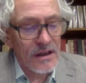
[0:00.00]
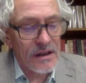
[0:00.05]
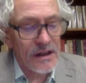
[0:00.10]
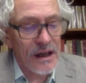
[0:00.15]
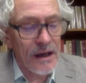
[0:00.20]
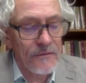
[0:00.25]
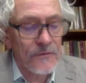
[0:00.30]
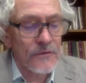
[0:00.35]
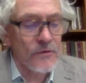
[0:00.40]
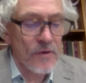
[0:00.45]

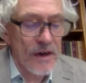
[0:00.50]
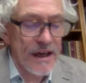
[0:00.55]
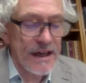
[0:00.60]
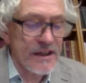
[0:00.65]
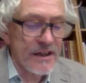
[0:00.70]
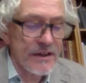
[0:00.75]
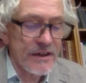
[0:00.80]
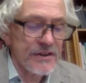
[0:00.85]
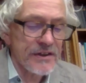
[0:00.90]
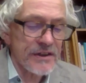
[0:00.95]
gives
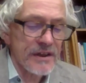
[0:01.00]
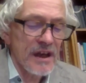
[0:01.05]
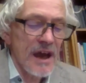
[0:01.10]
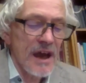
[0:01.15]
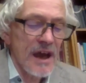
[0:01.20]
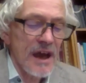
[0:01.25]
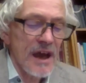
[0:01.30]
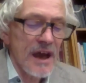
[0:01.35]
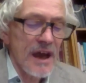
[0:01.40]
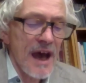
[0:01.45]
readers
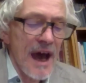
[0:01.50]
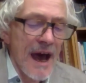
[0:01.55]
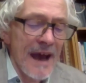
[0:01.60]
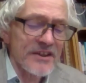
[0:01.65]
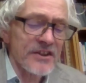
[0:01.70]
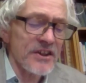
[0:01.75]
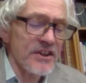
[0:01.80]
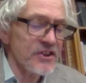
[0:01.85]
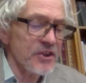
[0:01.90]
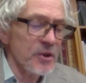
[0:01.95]

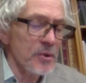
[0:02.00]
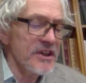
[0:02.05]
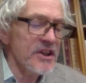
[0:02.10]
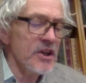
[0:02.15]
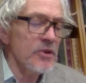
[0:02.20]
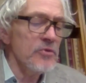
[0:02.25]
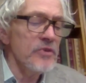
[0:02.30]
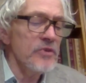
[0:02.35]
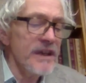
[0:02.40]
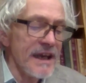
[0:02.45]
access to a
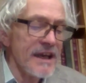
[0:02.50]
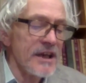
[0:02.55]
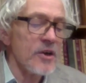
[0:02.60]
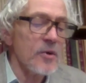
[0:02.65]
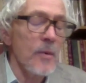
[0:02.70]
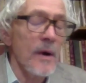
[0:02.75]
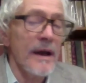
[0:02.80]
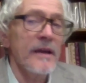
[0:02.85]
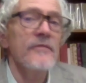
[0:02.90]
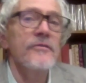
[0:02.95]
unique
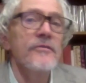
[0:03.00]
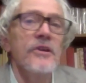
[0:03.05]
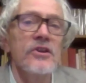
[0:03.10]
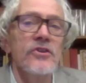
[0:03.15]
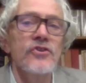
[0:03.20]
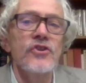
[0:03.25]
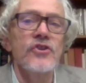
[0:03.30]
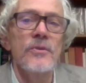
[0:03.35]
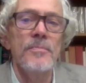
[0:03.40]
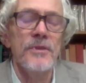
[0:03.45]
way of
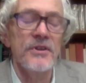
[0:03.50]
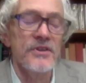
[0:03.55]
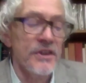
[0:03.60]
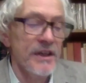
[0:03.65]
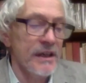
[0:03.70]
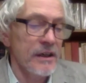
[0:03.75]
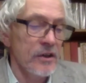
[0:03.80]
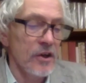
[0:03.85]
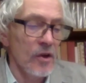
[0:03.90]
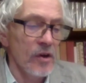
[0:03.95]

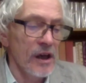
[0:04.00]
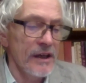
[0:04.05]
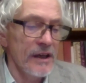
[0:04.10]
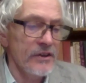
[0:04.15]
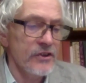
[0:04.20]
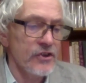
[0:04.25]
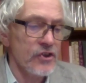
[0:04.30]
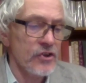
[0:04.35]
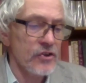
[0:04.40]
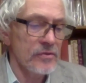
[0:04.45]
contributing
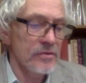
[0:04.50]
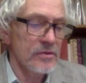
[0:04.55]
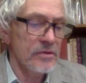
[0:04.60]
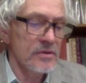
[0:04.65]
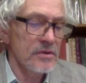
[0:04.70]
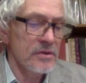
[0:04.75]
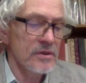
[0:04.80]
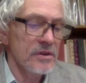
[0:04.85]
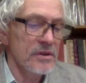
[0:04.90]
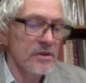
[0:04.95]
knowledge.
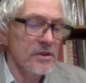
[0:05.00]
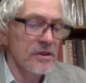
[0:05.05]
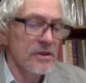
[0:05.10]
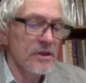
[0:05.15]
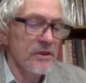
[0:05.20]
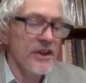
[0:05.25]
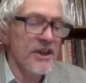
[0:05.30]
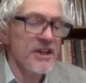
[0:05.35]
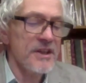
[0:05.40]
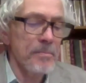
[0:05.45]

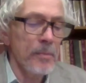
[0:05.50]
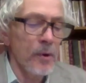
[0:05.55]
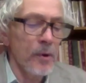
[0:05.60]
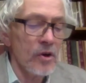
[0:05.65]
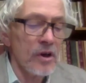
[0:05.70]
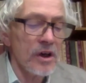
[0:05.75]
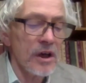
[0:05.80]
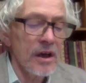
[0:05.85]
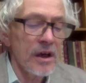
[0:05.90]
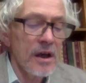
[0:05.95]
This
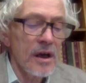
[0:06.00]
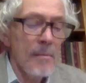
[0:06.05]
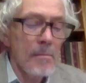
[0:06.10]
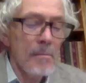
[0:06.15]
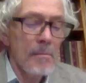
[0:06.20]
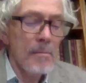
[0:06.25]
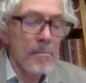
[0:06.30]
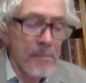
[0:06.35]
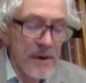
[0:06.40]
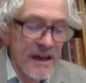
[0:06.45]
book
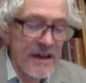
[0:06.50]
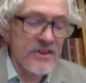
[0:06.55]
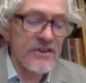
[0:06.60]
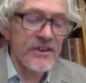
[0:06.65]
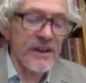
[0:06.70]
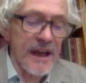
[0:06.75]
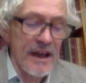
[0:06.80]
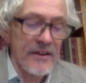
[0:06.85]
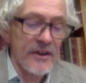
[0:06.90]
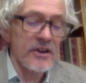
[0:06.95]
brings
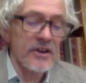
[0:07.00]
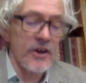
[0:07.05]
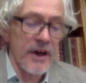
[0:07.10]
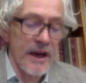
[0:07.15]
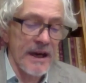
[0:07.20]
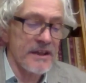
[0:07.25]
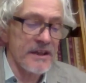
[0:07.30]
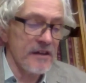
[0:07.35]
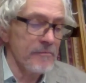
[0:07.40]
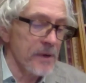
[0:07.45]
together
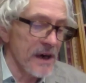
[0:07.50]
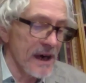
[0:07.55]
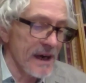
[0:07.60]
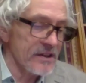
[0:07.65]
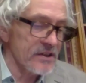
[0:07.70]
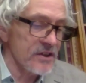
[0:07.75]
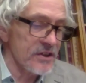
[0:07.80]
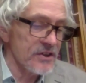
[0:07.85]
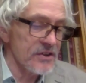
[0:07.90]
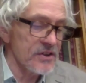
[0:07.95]
creative
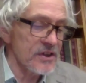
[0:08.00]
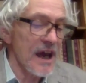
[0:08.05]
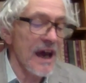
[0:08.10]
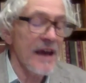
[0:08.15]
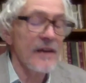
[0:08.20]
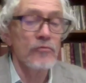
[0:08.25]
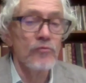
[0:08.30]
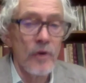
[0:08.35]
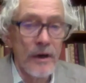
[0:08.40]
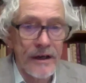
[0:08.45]
practice
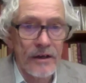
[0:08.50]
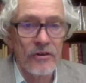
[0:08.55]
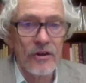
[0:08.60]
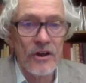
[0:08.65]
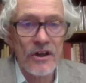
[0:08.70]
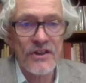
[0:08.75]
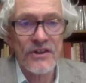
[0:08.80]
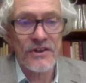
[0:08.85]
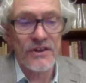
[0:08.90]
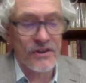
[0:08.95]
and
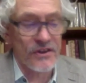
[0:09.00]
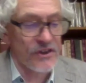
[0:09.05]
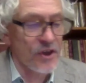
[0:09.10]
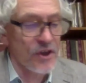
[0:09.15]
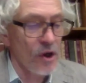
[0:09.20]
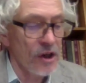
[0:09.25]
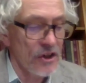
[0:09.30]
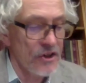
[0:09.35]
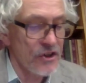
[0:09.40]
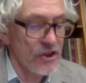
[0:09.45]
rigorous
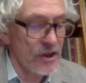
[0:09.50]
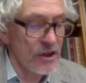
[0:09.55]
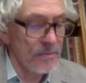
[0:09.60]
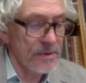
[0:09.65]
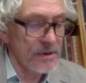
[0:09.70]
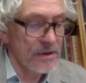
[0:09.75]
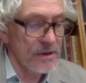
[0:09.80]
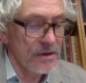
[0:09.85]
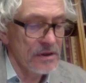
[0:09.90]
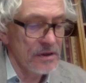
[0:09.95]
scholarship.